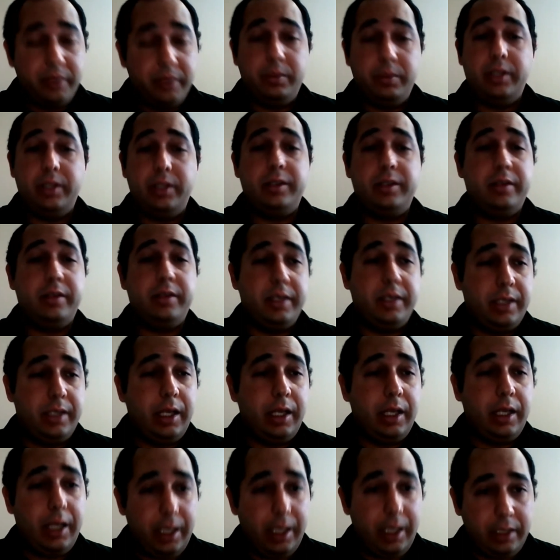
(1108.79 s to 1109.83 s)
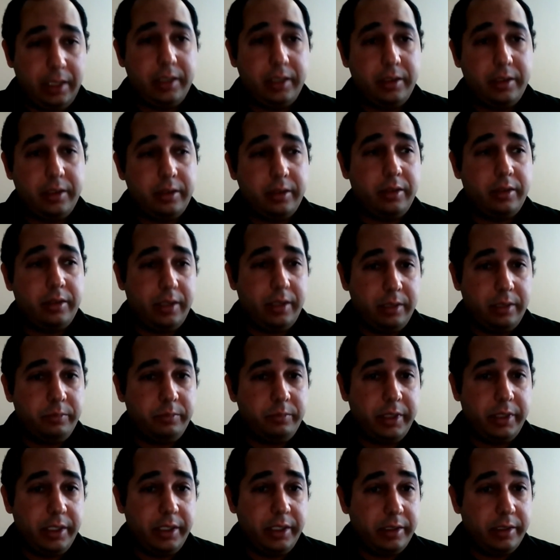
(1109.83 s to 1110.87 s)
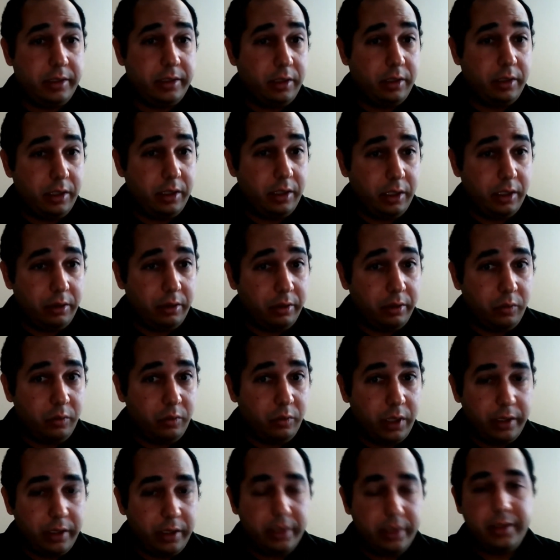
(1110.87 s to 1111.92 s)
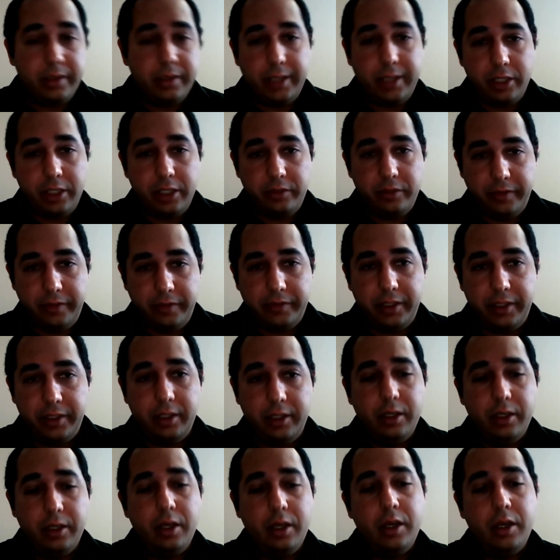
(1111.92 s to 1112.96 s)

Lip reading: but there is another companies requiring Sage 50.